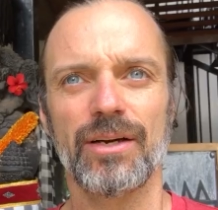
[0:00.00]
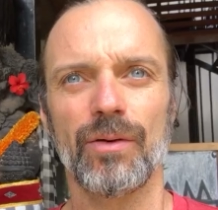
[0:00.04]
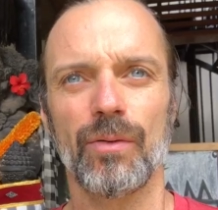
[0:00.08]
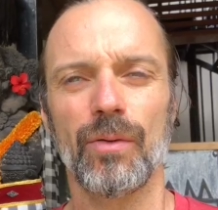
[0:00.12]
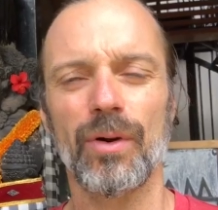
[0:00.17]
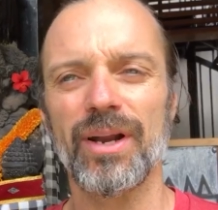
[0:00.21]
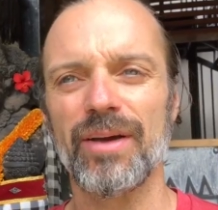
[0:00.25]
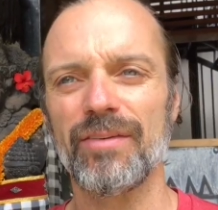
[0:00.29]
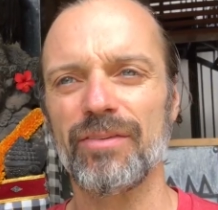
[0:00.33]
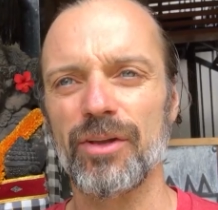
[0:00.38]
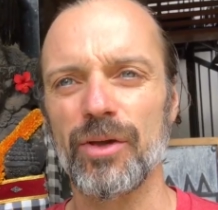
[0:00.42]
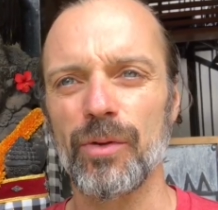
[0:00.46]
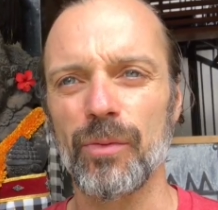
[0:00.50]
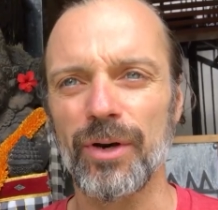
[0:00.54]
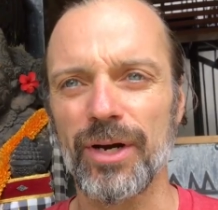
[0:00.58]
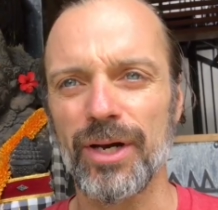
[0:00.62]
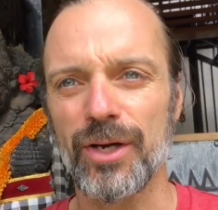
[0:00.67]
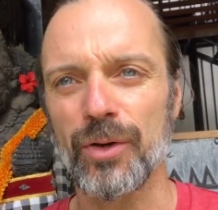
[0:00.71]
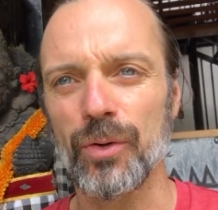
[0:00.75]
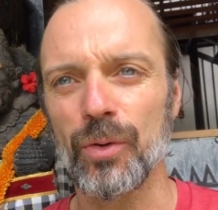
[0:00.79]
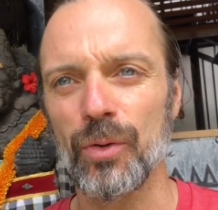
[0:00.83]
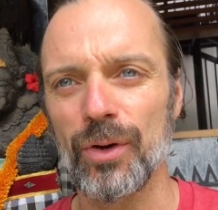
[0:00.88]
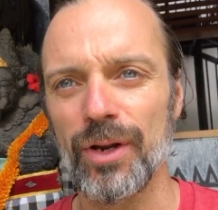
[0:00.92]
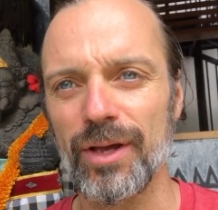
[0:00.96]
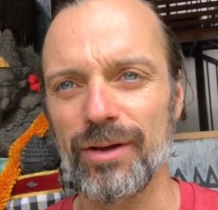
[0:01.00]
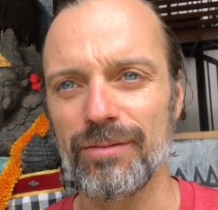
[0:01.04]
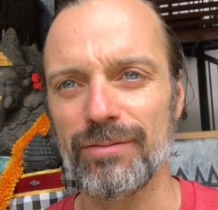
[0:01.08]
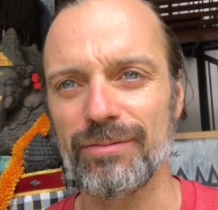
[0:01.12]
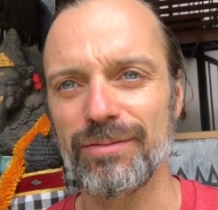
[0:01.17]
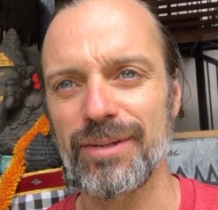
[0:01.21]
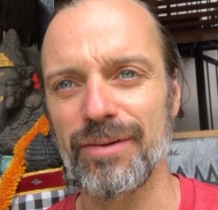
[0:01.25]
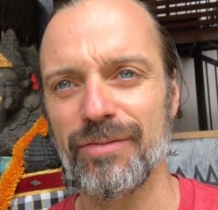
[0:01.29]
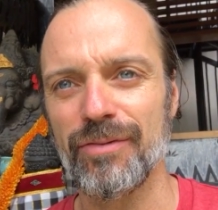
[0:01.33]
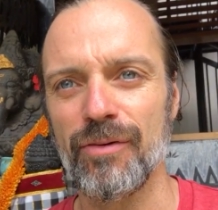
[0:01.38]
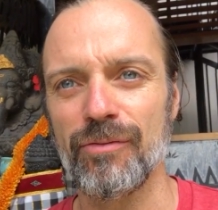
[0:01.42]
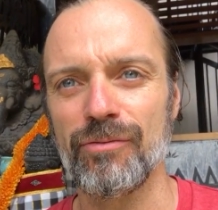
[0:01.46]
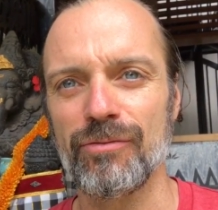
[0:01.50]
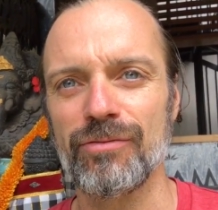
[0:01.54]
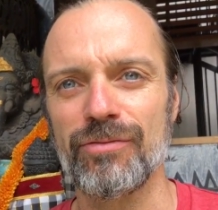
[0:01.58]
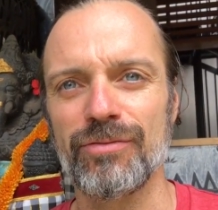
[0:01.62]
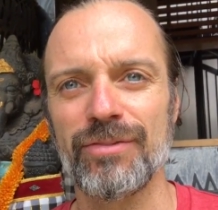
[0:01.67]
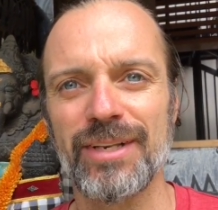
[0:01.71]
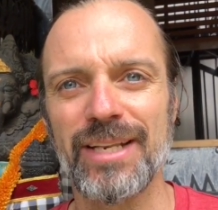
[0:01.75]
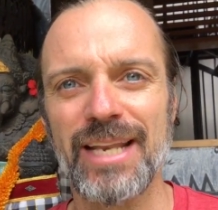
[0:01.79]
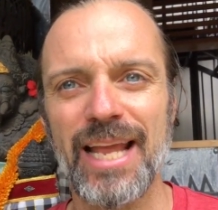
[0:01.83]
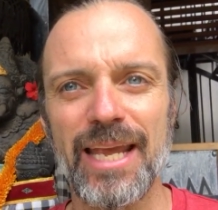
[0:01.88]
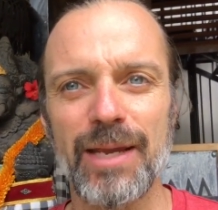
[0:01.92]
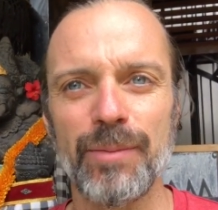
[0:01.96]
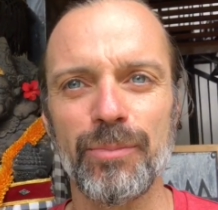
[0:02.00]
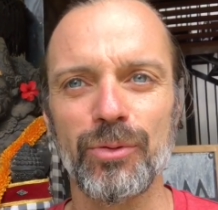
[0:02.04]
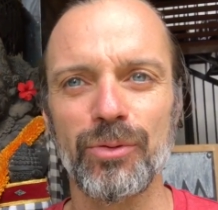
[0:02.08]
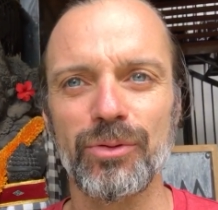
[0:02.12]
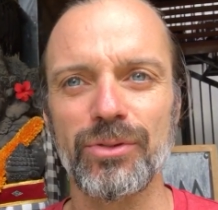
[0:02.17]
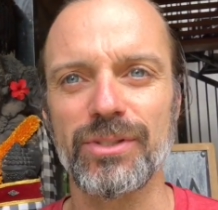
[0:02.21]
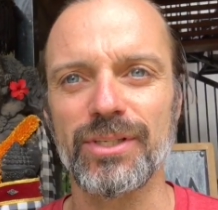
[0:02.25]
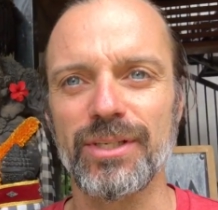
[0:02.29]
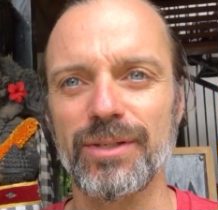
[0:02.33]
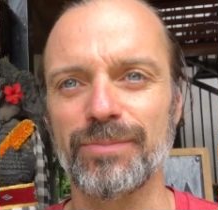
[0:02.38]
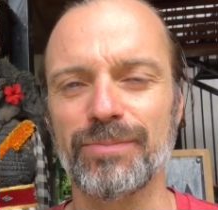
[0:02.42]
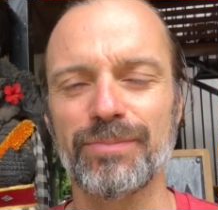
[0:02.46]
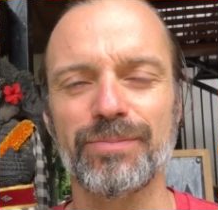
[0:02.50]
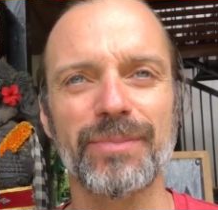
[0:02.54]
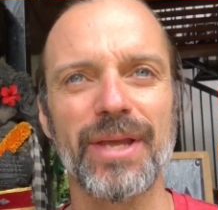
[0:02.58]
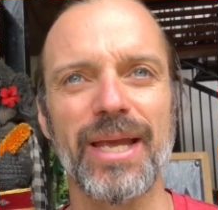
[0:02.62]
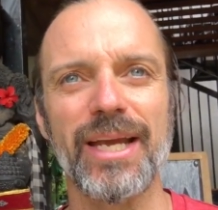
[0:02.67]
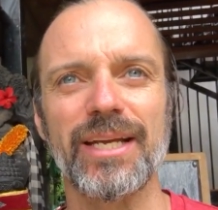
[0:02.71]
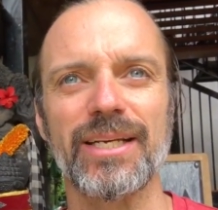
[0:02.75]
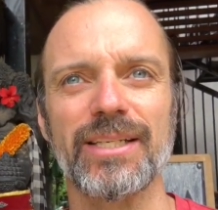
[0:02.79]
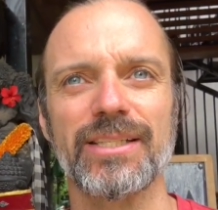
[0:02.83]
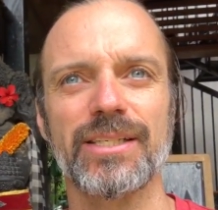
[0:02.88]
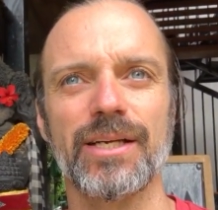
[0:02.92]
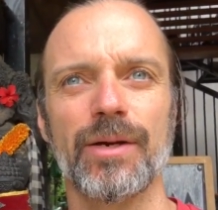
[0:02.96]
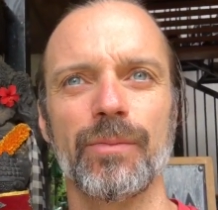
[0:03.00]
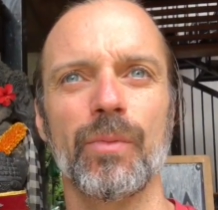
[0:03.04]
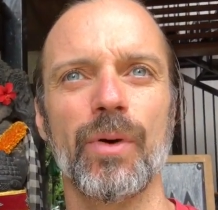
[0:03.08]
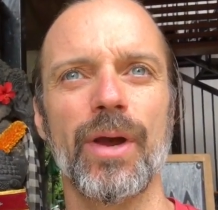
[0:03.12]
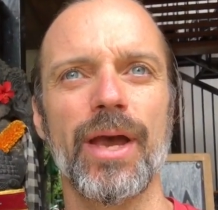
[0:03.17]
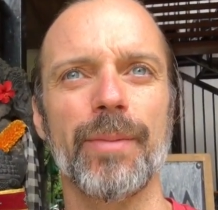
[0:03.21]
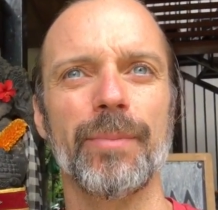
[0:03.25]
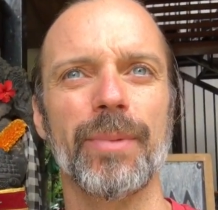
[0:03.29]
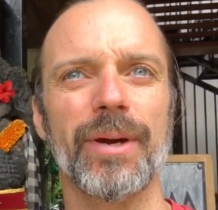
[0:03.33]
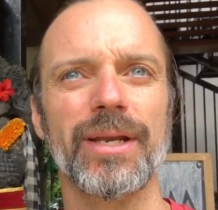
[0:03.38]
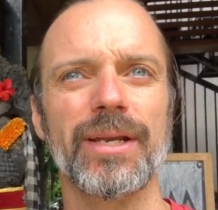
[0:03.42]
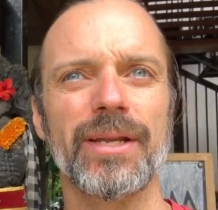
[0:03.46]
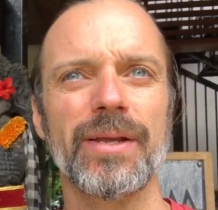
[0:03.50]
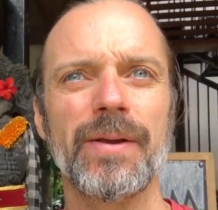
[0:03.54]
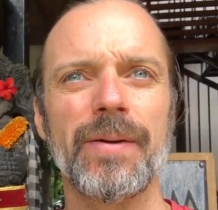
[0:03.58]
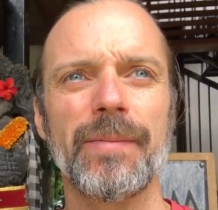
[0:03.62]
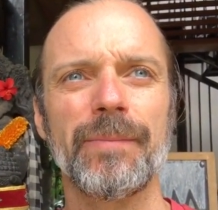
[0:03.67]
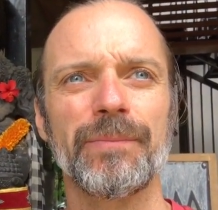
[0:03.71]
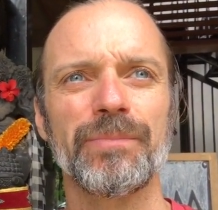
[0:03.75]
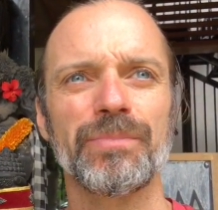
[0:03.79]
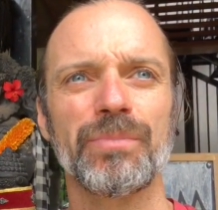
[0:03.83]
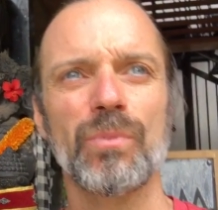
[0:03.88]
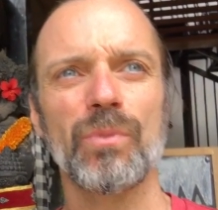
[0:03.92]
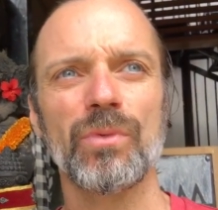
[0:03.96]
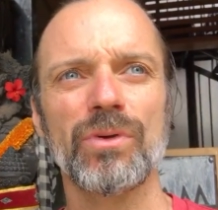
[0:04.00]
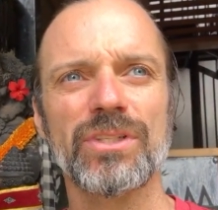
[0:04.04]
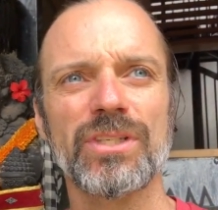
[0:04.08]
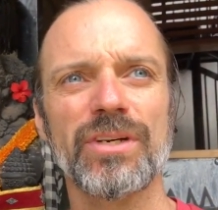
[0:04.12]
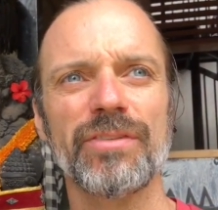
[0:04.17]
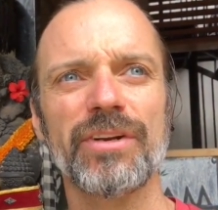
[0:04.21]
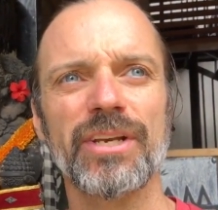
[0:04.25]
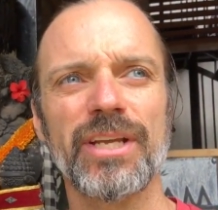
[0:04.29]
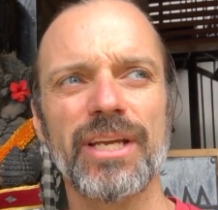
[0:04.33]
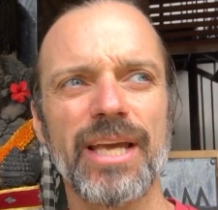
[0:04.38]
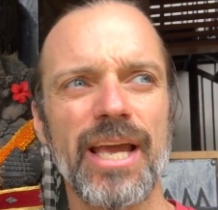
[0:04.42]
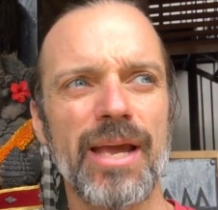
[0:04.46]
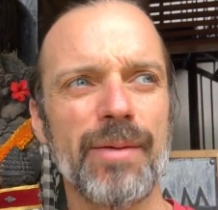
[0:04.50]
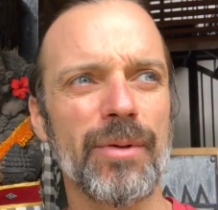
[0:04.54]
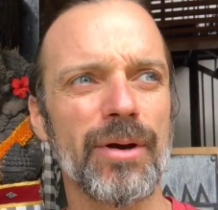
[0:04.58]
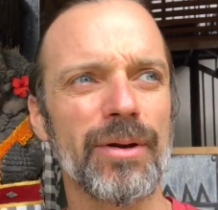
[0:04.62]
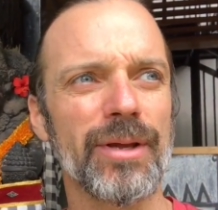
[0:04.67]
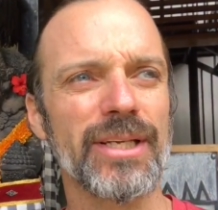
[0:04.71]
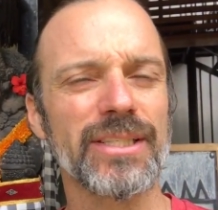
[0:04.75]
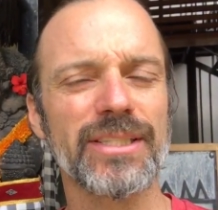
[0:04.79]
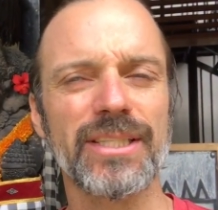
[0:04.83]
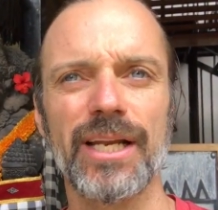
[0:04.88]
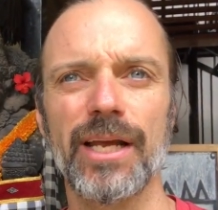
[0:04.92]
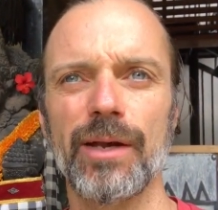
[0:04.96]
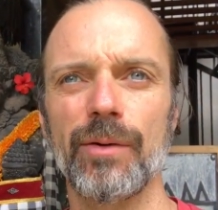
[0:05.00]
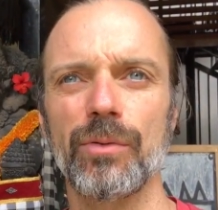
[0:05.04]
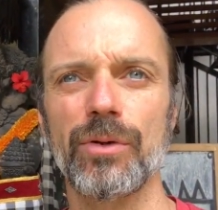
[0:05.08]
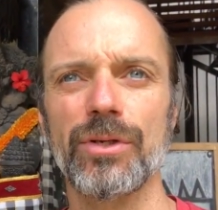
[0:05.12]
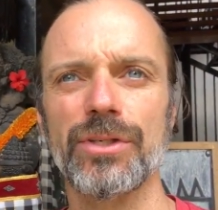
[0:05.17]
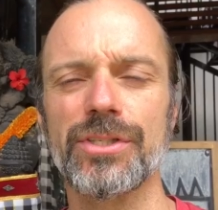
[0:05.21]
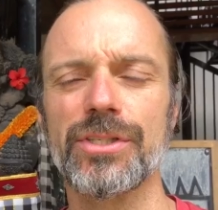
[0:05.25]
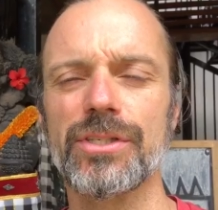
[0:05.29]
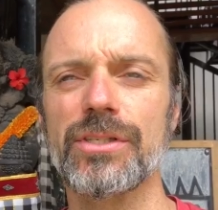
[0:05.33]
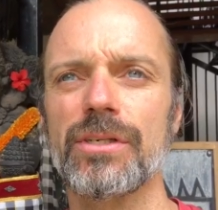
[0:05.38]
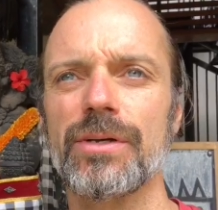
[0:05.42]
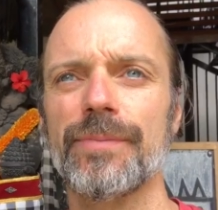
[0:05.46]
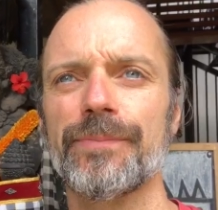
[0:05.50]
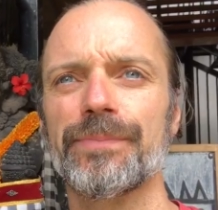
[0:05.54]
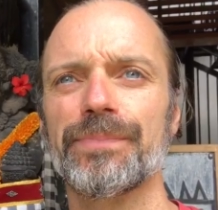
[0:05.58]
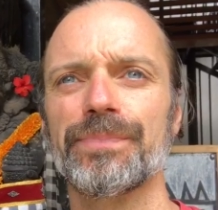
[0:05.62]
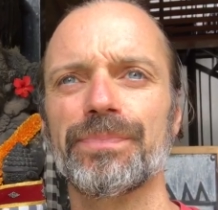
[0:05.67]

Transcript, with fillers: whatever you want to call it, different labels that take us somewhere. But something that came out yesterday was,